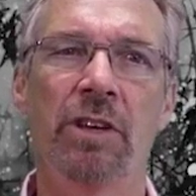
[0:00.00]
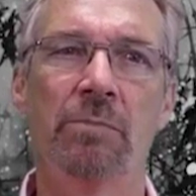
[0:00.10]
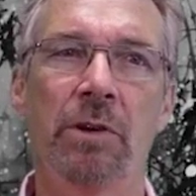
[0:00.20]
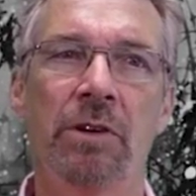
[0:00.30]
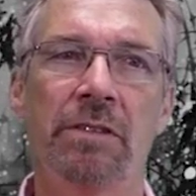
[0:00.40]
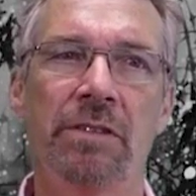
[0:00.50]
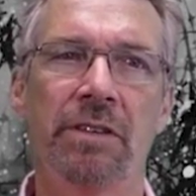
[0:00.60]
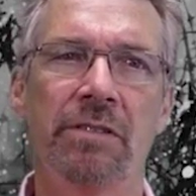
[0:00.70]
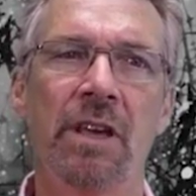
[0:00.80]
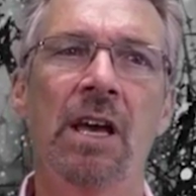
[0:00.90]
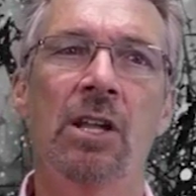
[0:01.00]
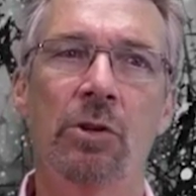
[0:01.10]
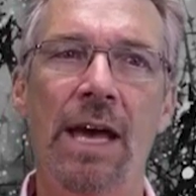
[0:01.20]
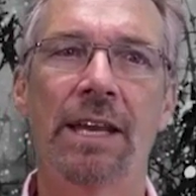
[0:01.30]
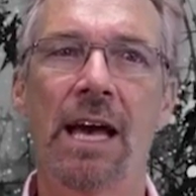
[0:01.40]
experiences
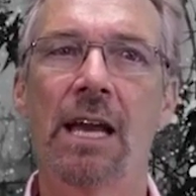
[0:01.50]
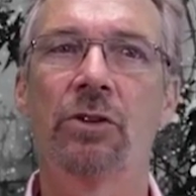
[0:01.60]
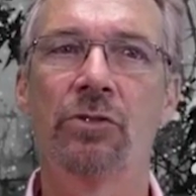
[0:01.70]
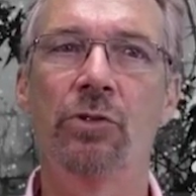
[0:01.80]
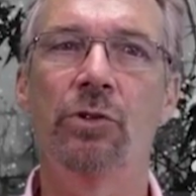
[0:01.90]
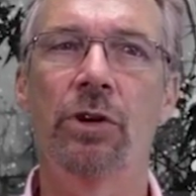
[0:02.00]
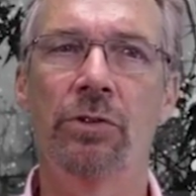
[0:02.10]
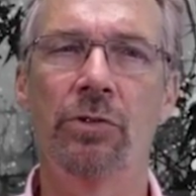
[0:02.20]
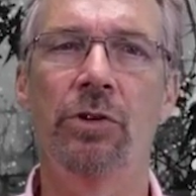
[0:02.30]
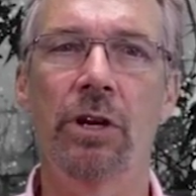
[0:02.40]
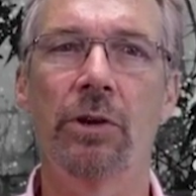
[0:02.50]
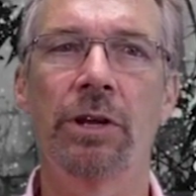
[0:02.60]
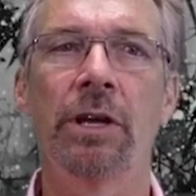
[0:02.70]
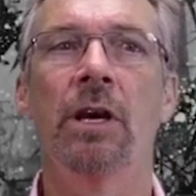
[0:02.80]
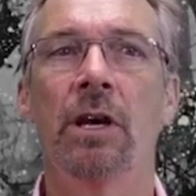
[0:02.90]
to add color to the
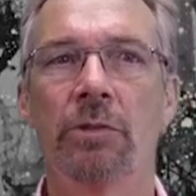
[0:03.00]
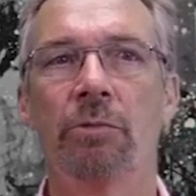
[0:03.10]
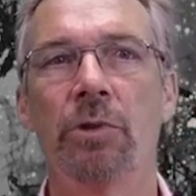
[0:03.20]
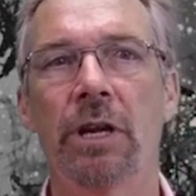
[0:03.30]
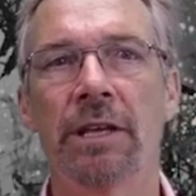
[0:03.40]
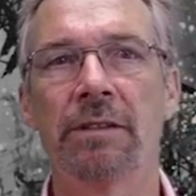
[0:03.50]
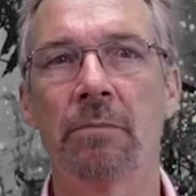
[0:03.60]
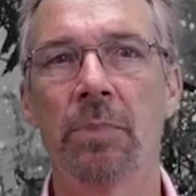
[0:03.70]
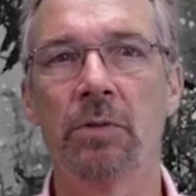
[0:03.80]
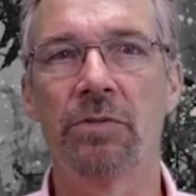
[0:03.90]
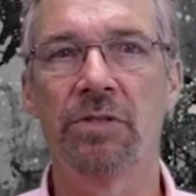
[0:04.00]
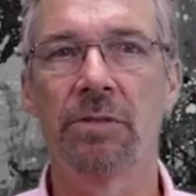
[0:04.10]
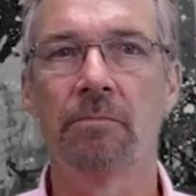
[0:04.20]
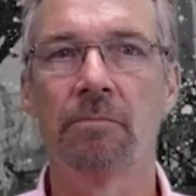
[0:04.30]
learning through the LinkedIn posts.